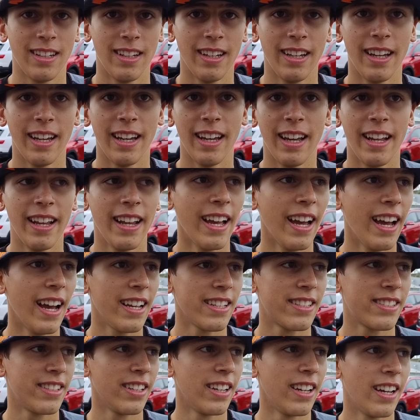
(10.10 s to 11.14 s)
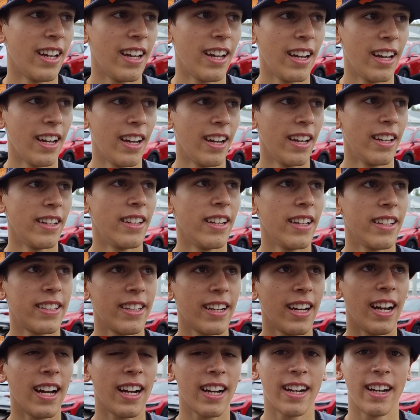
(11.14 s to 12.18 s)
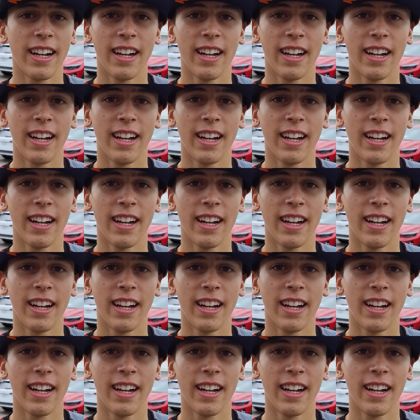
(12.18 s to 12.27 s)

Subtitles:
Yes, the track